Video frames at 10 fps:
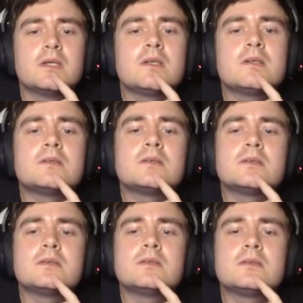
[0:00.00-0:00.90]

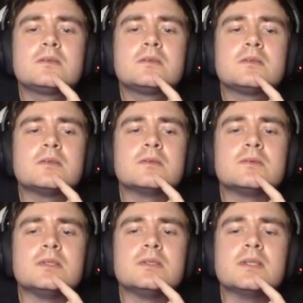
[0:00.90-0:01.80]
Don't
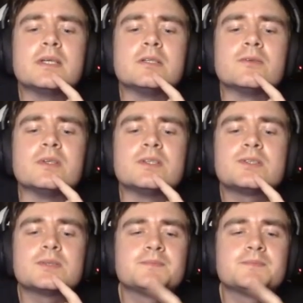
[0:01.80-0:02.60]
need any of these.